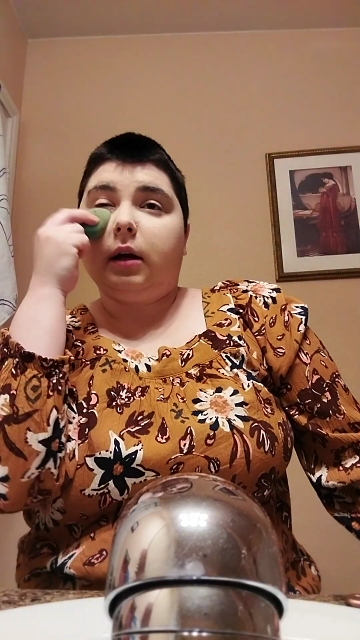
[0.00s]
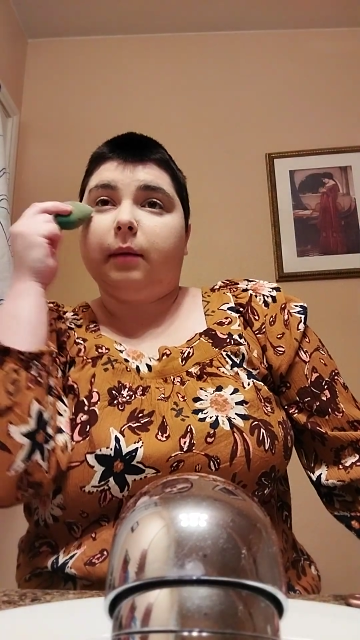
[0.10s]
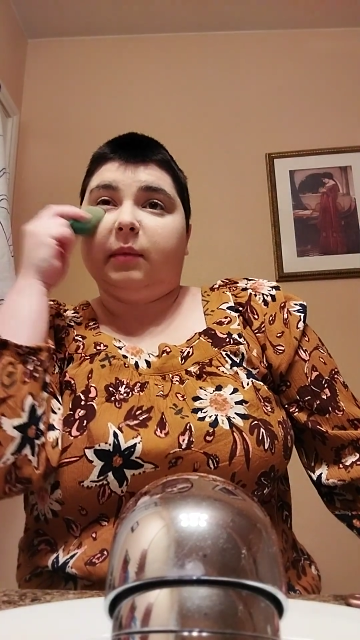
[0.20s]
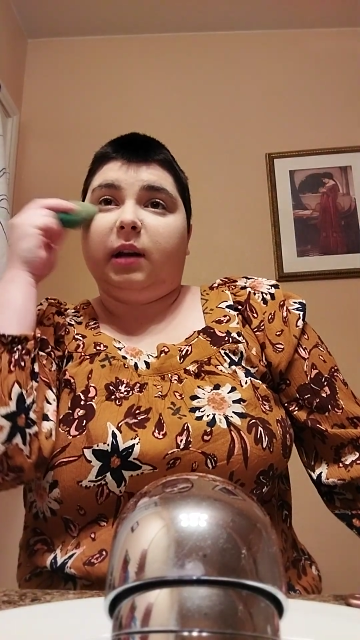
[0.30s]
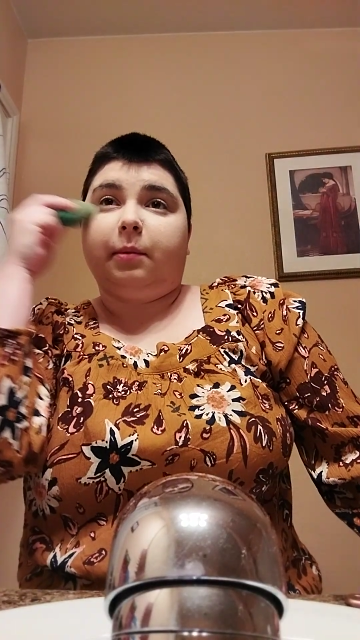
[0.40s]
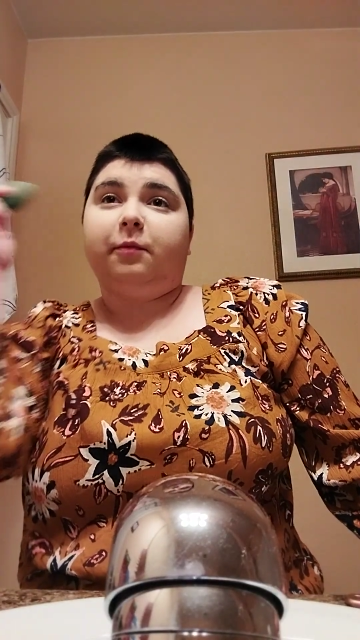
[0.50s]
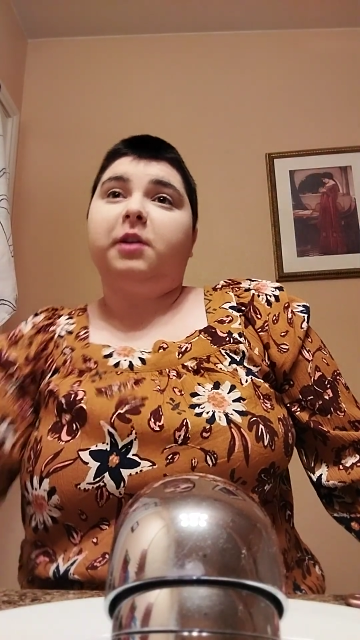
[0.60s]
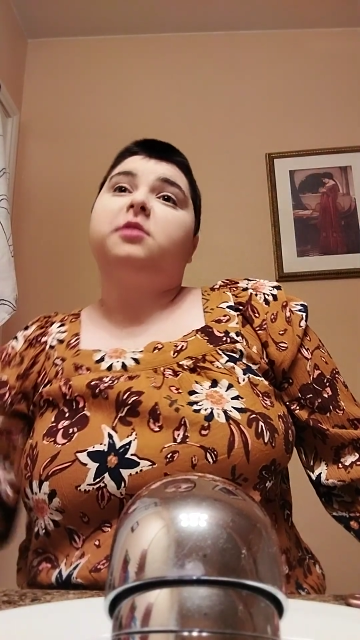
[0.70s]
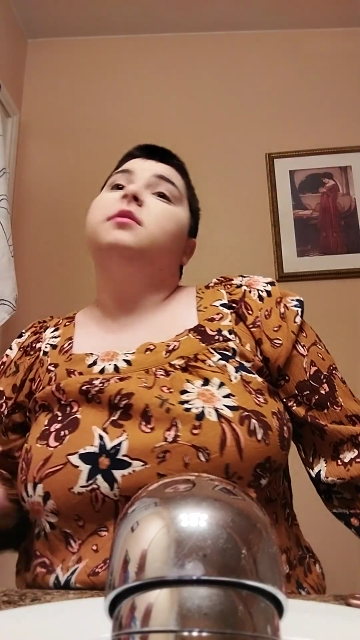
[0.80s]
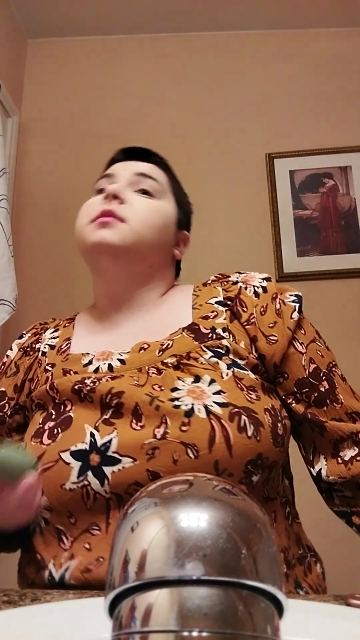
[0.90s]
I'm not a
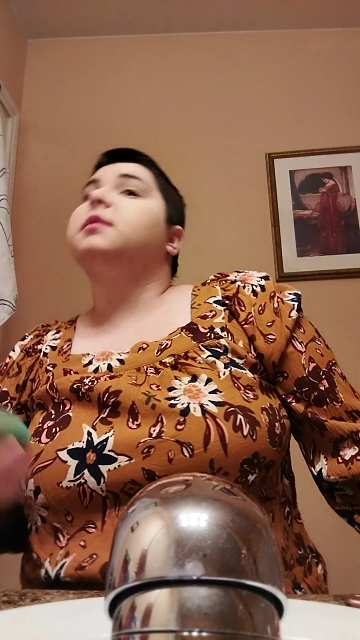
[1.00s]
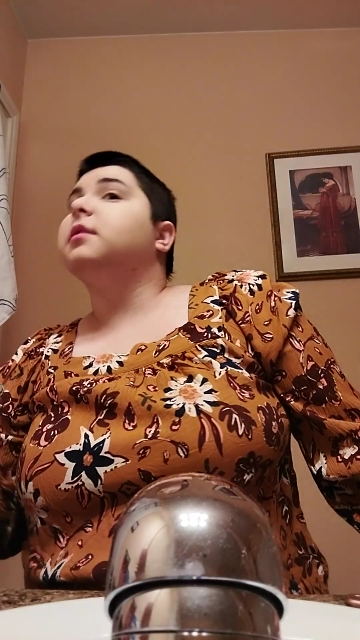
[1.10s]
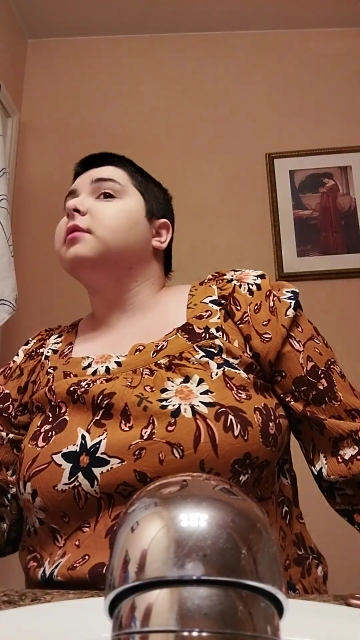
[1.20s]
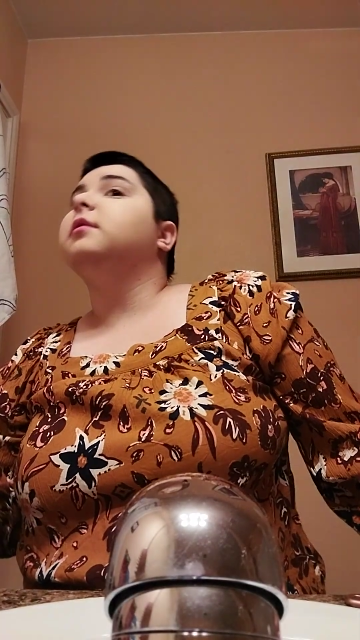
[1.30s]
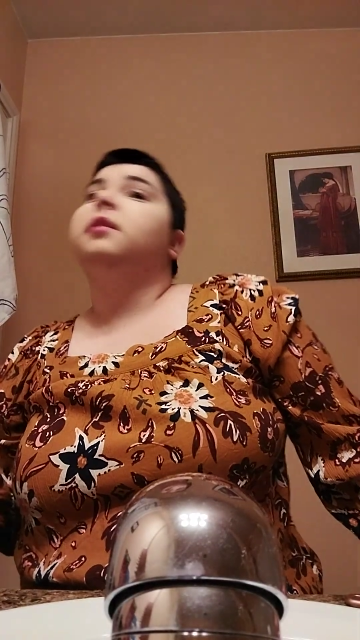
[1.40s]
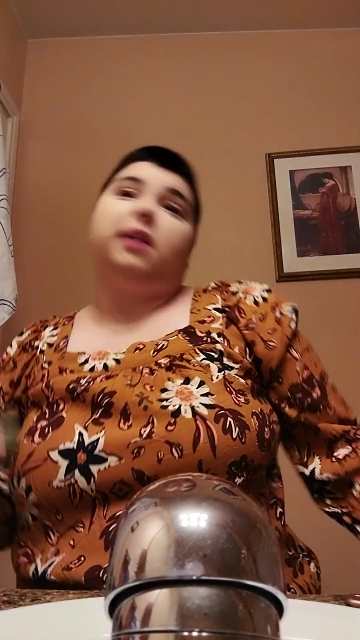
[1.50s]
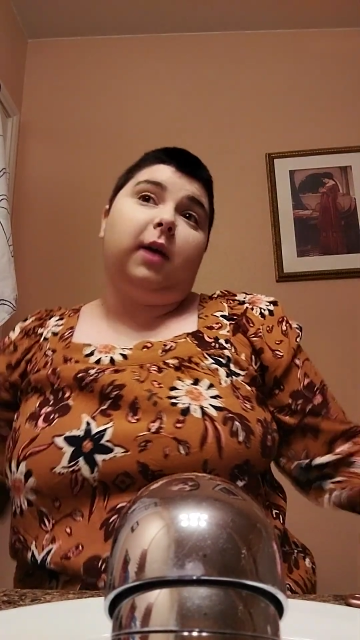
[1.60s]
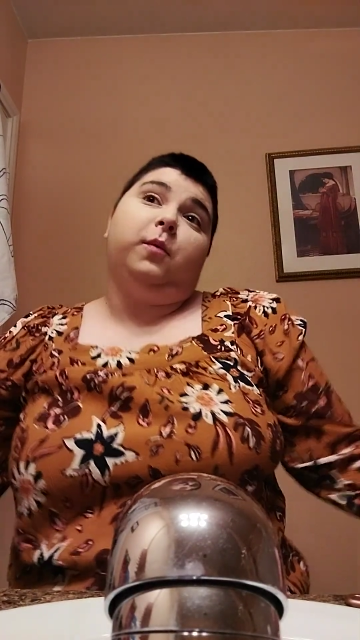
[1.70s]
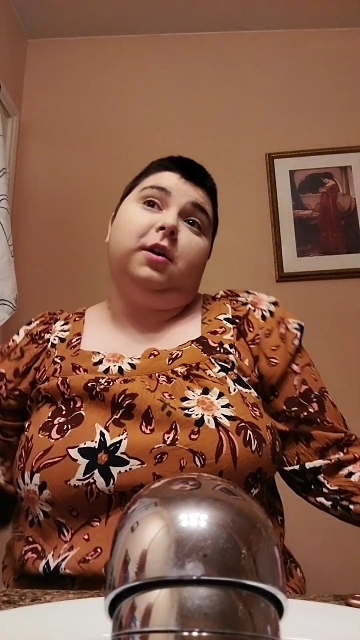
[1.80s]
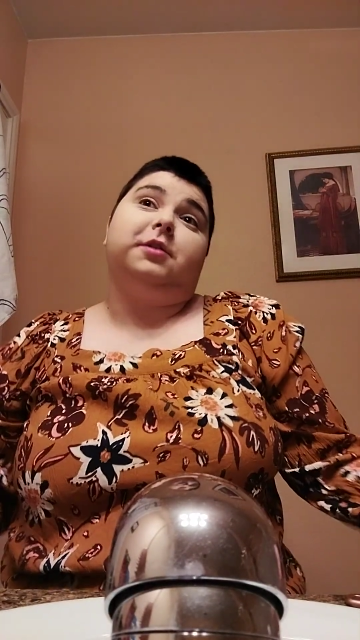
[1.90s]
professionalist.
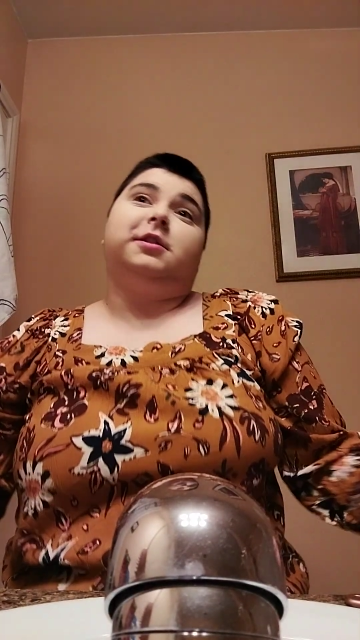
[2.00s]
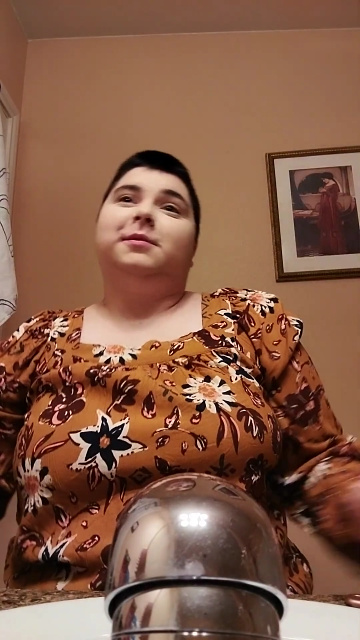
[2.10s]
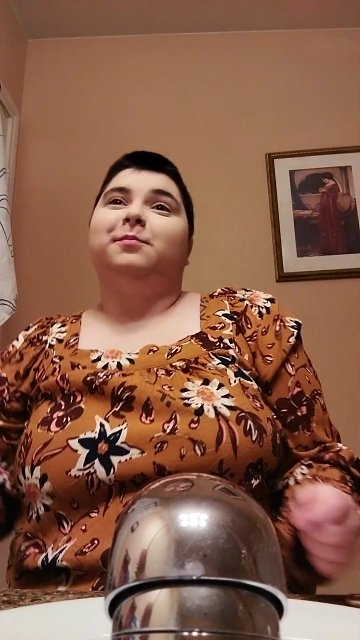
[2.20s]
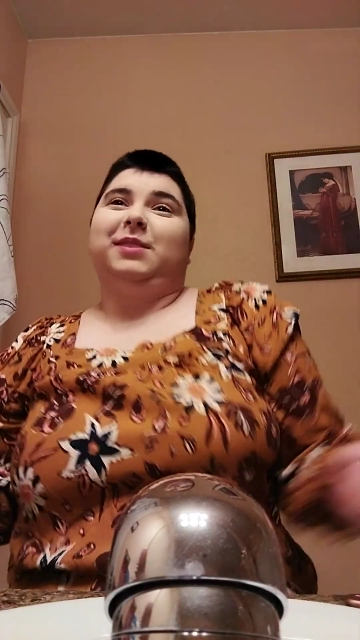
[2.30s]
I wish.